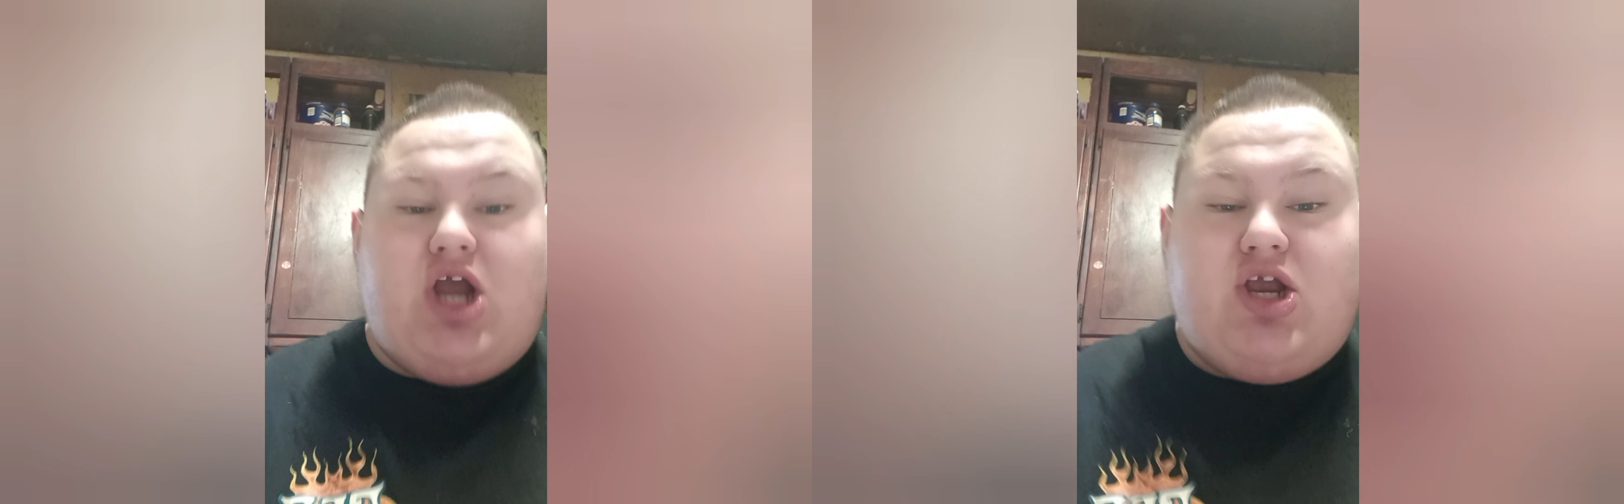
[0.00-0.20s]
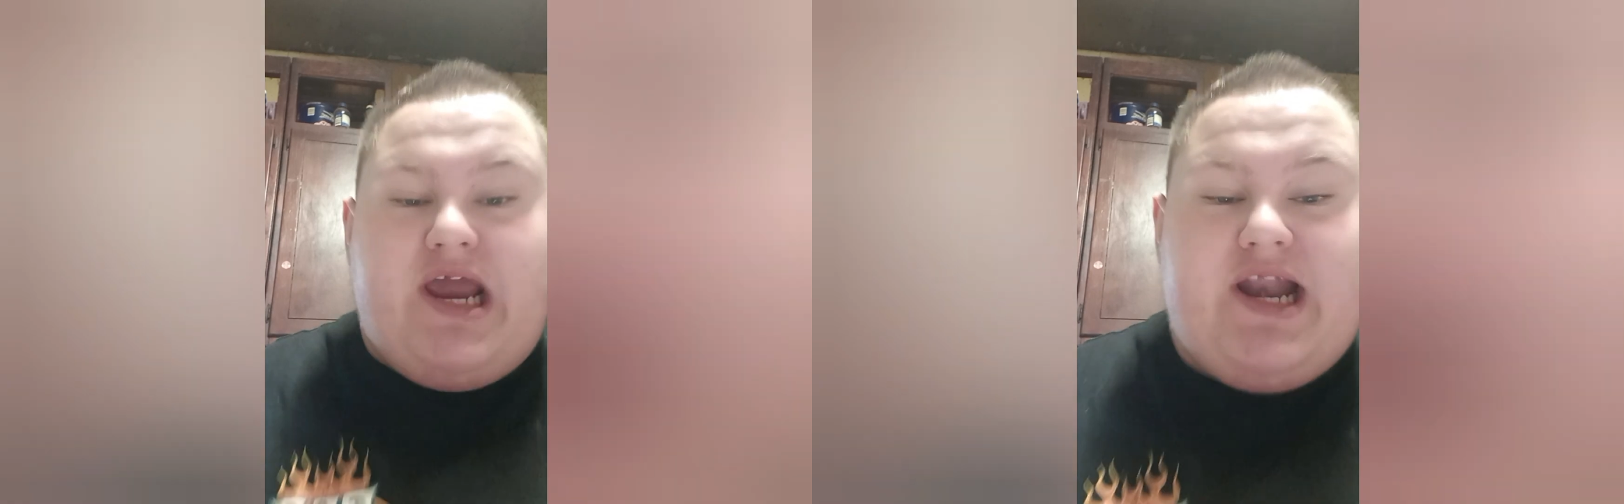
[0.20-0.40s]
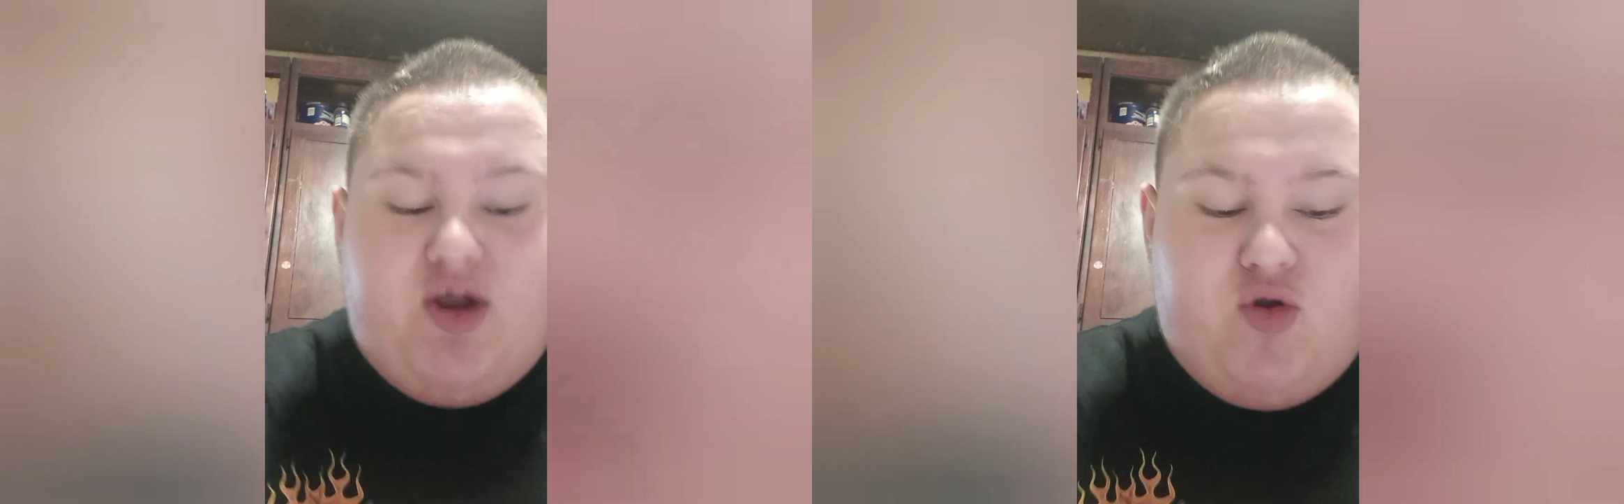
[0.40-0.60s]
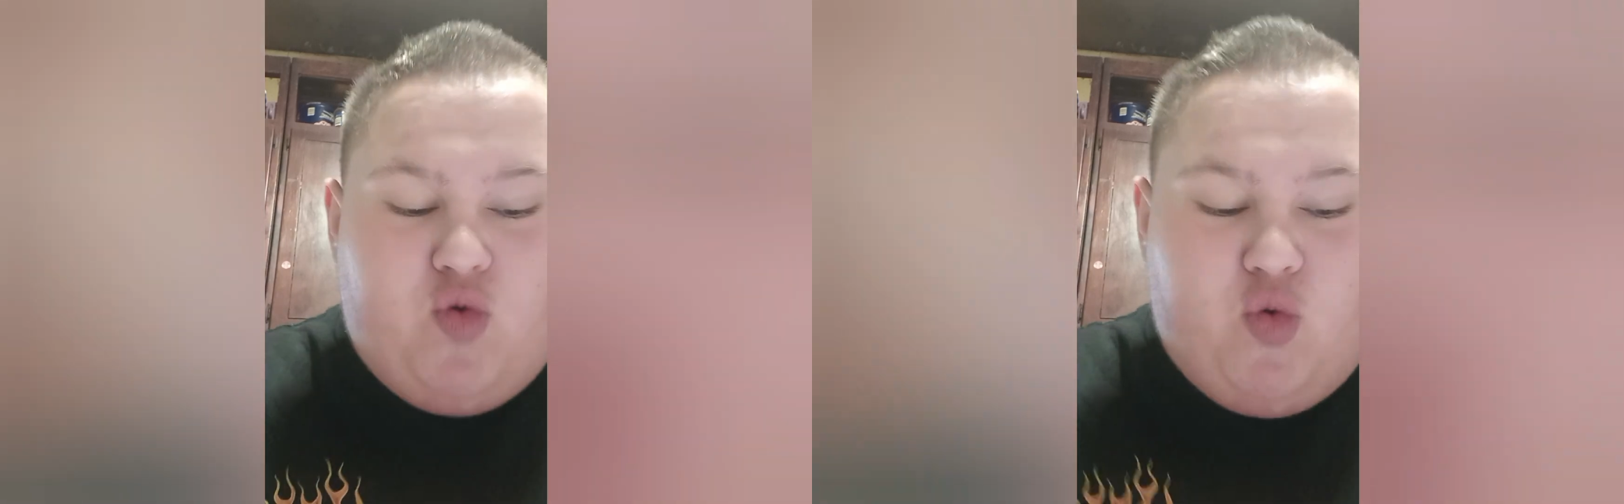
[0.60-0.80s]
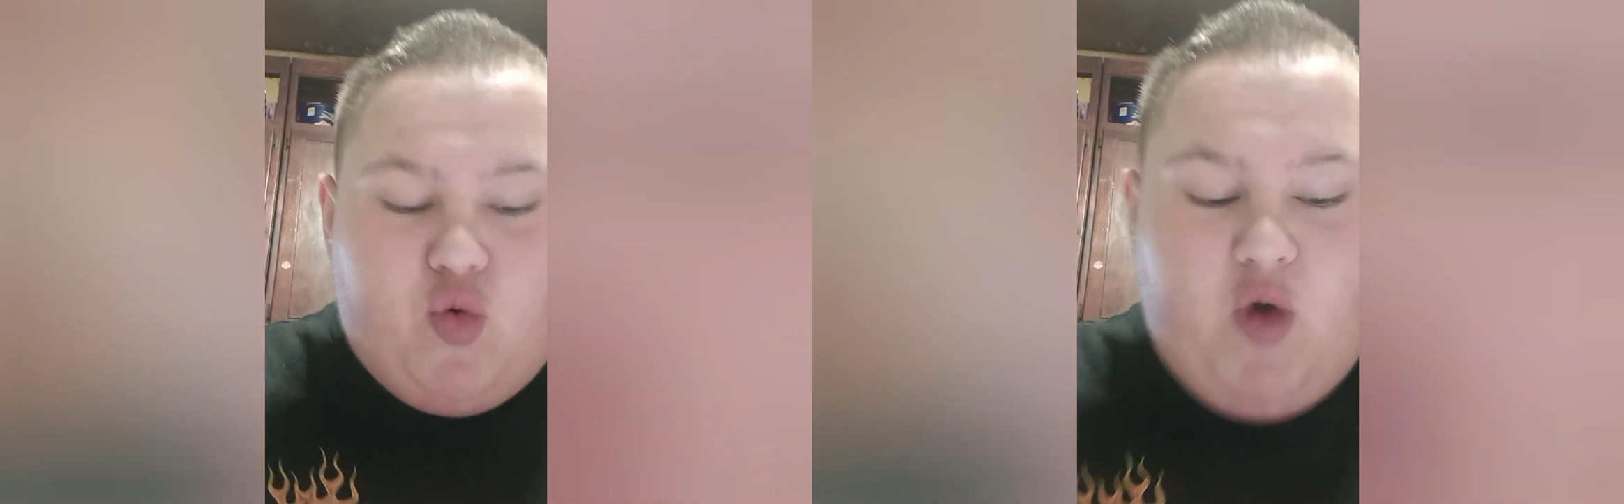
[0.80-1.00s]
gaining
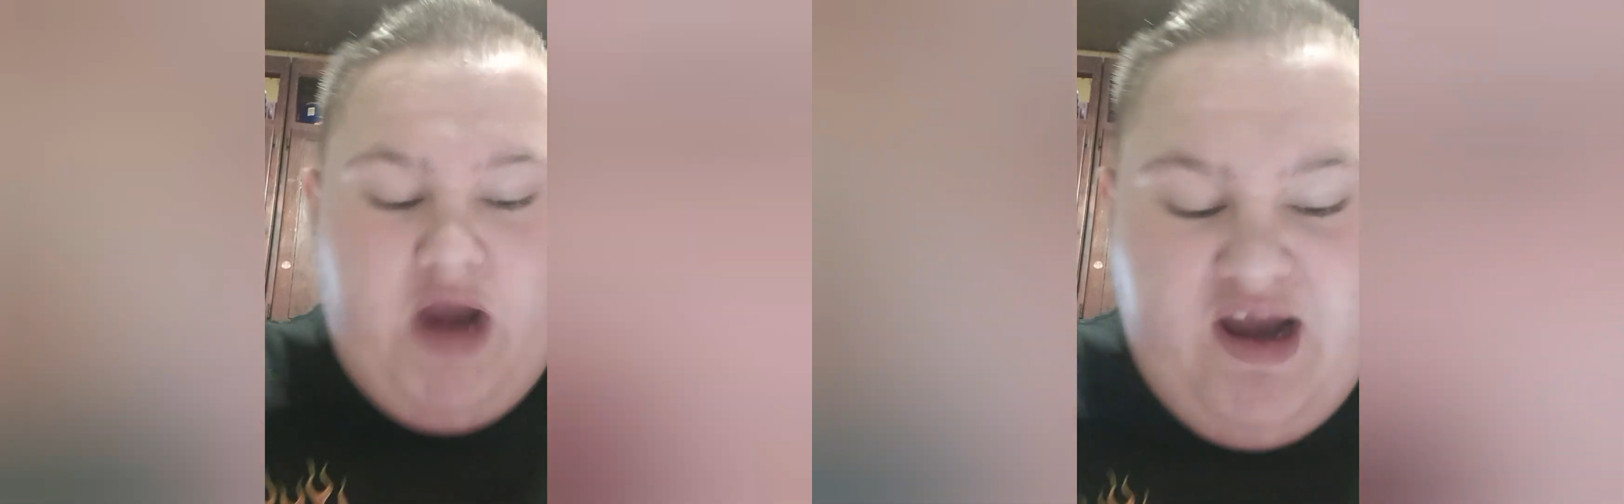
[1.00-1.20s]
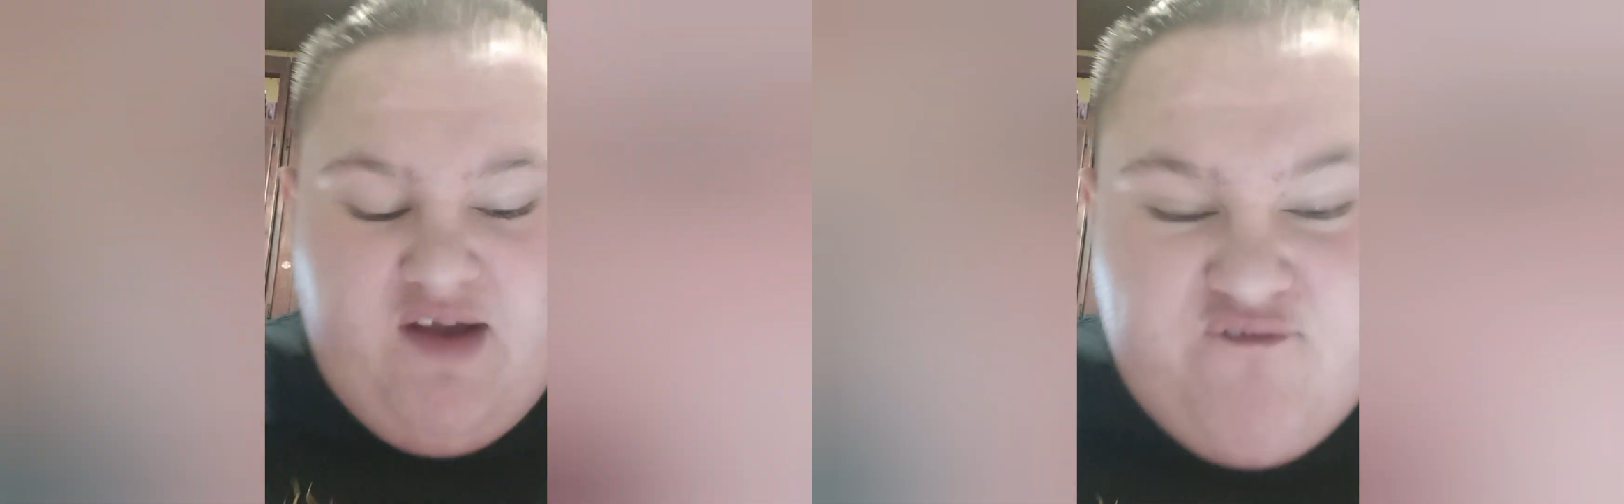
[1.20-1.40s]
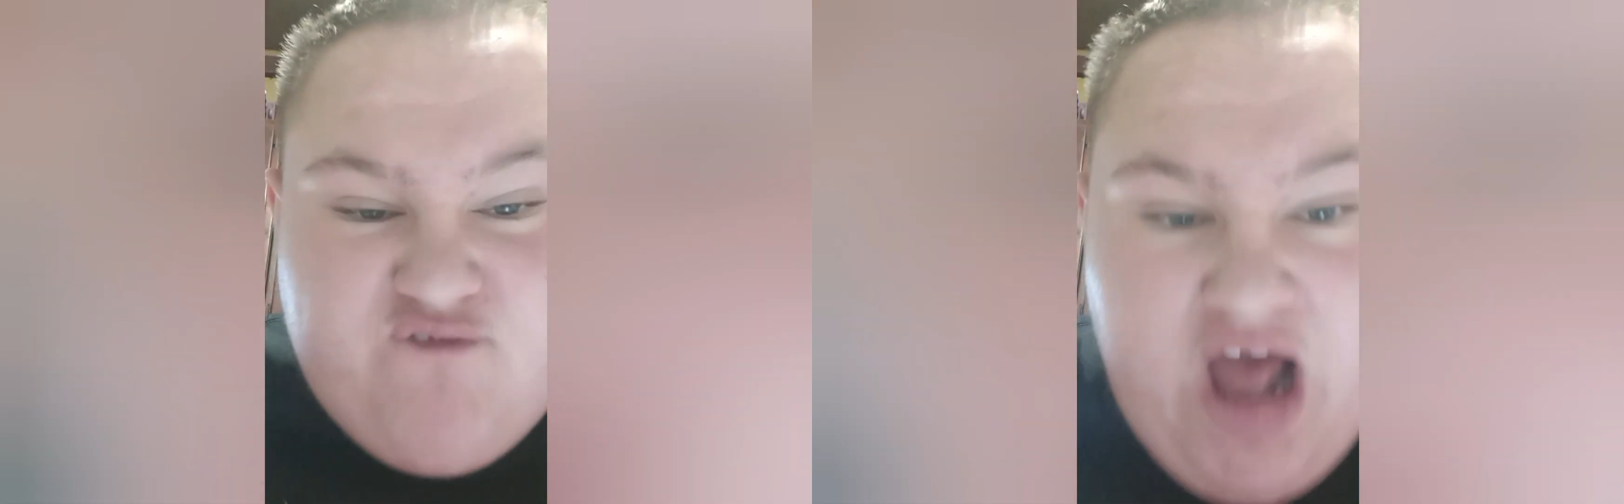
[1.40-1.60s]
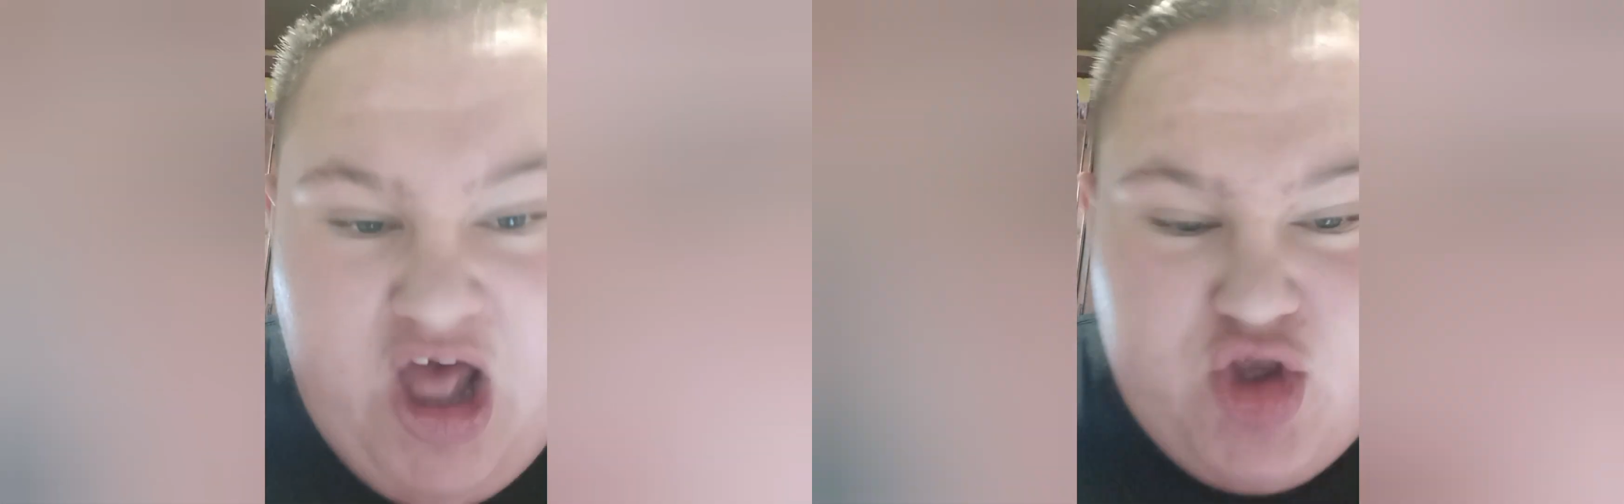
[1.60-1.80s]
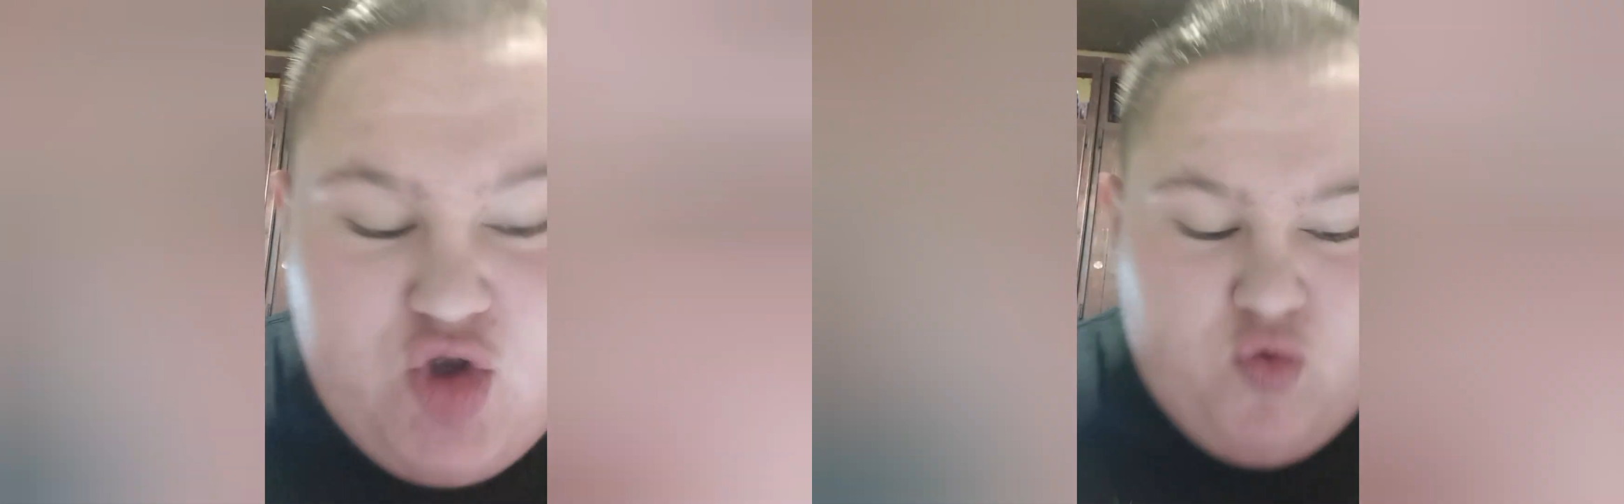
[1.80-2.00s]
great
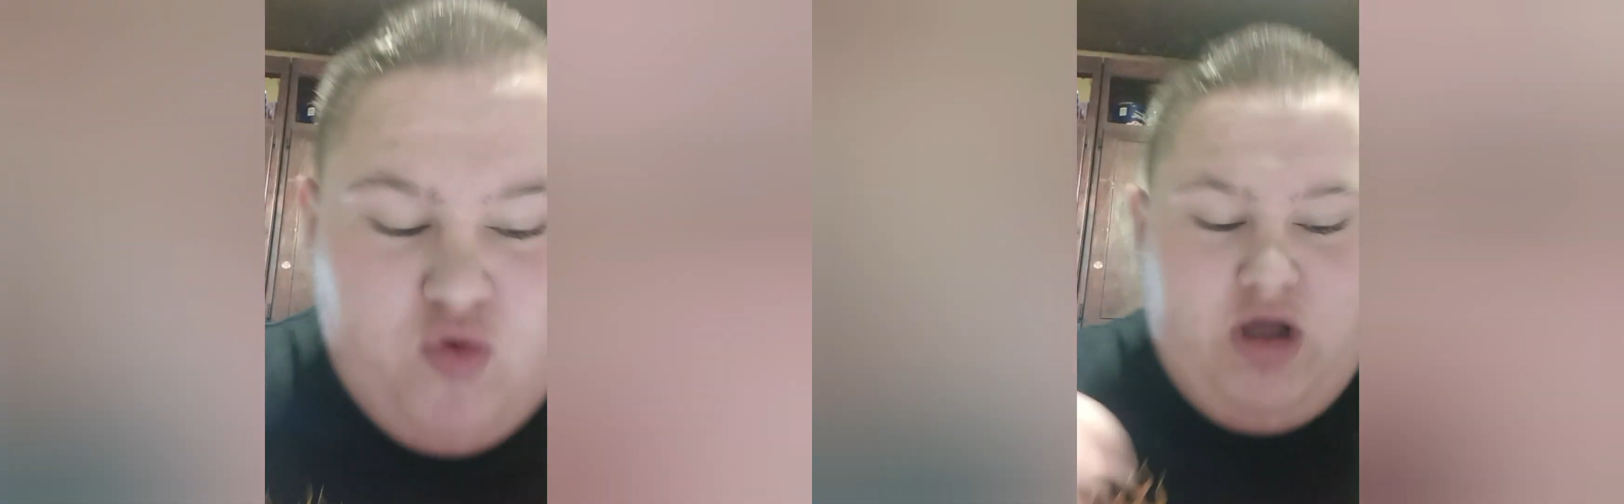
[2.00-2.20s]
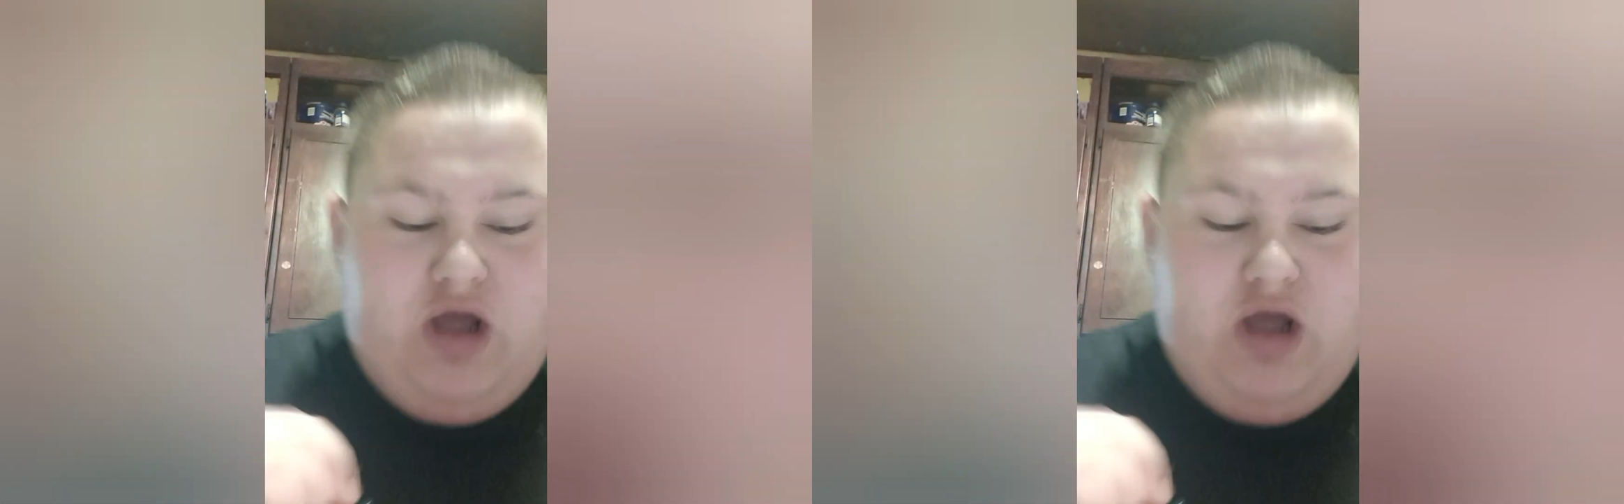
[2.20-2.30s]
value